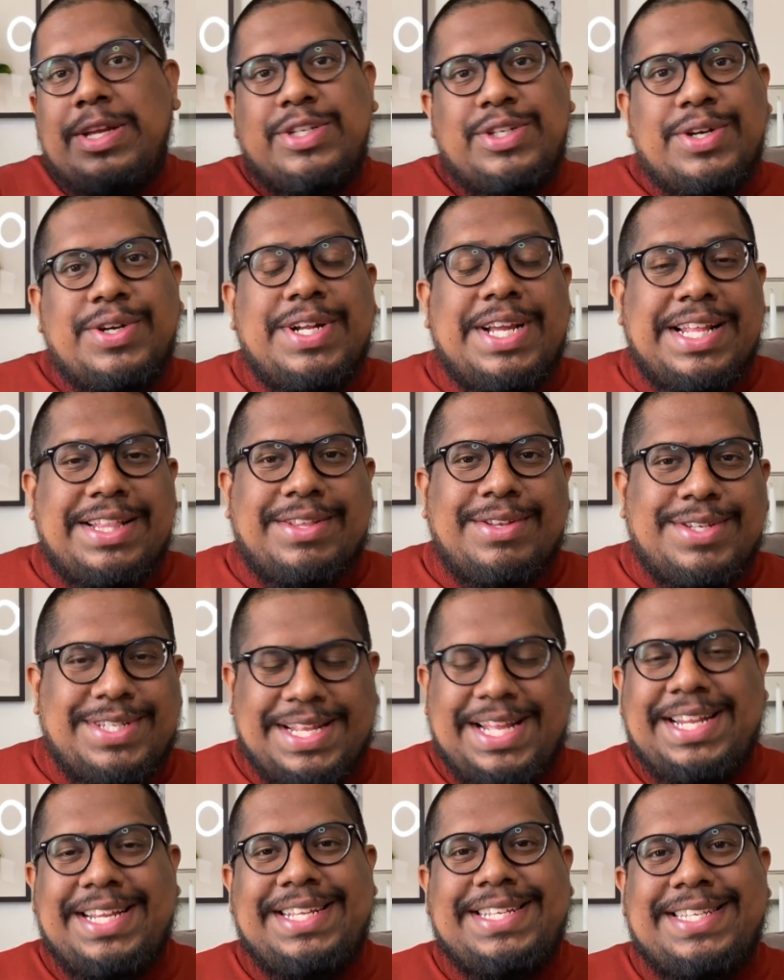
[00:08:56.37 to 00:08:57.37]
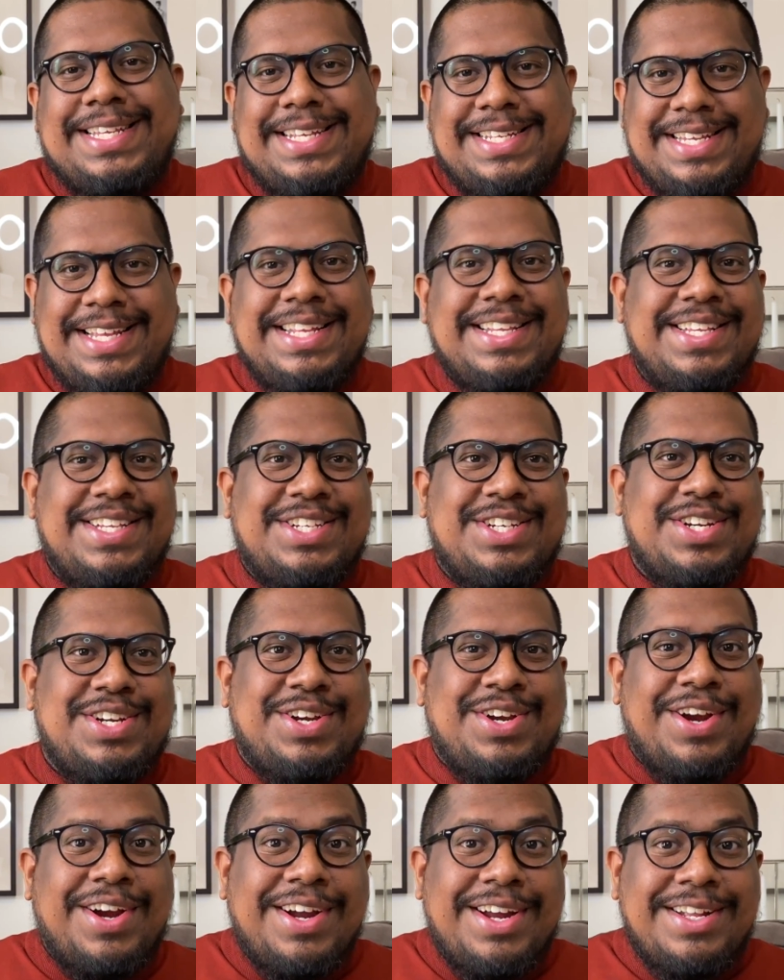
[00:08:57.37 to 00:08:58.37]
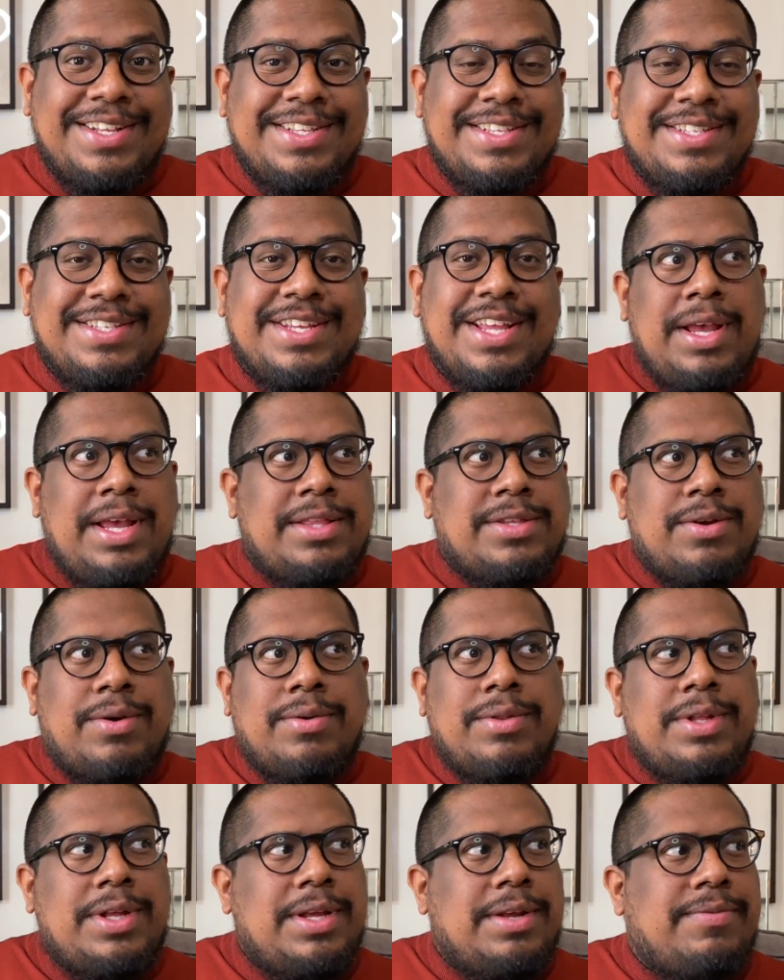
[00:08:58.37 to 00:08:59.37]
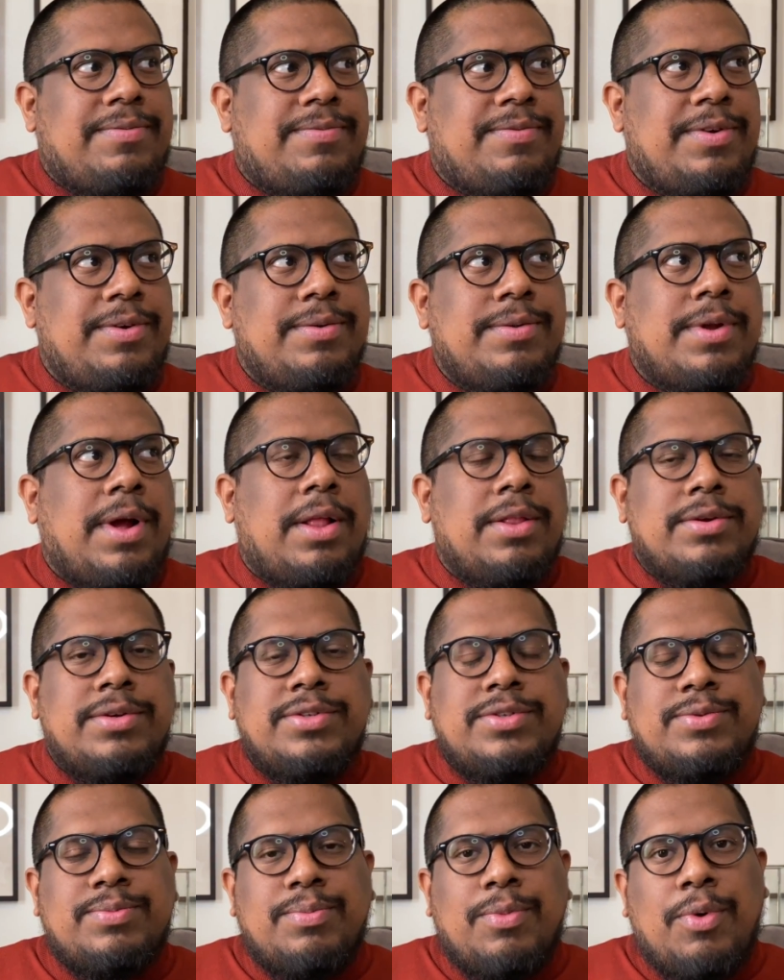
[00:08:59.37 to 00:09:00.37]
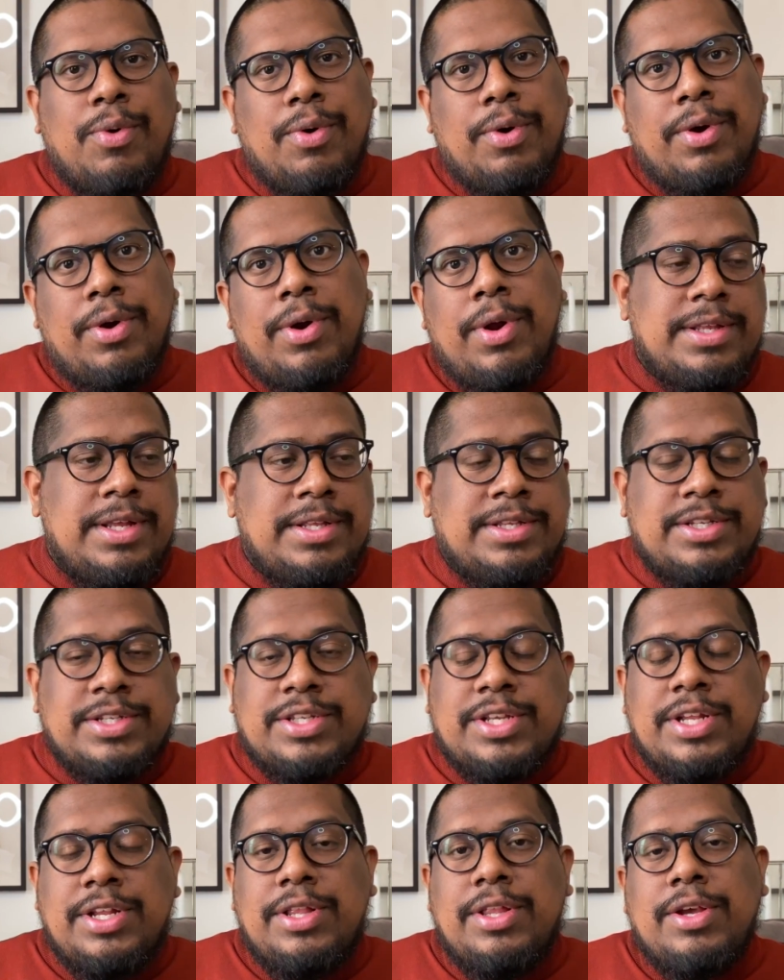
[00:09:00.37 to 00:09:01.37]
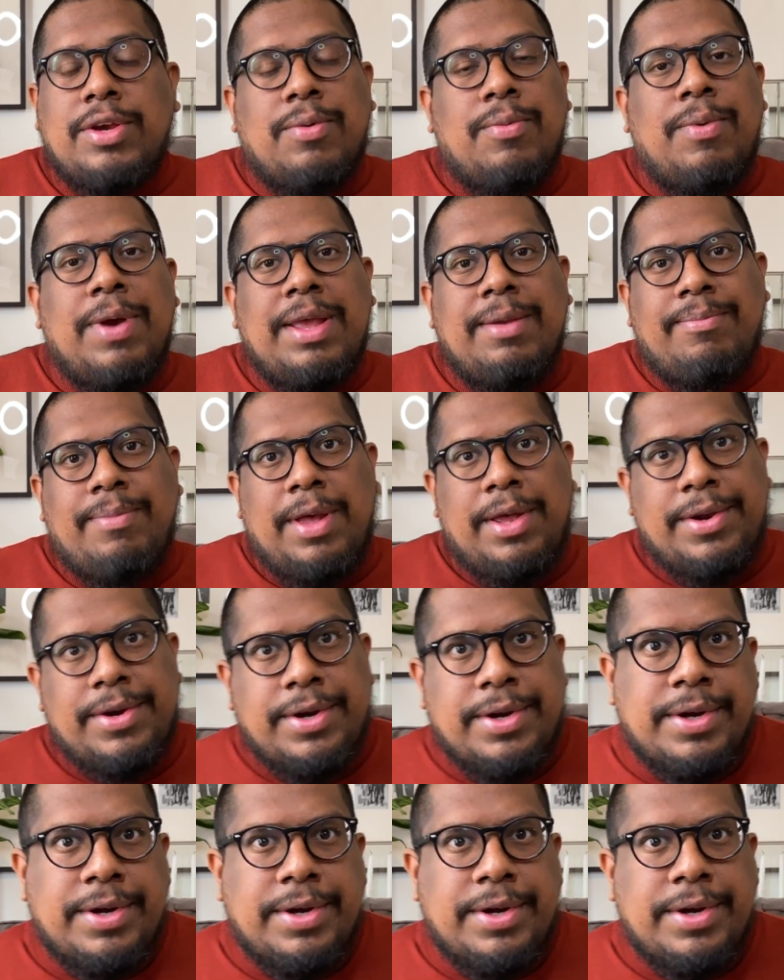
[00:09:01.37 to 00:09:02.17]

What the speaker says: sure to get those 96-inch curtains. It's only a few dollars more. It's just gonna look way better.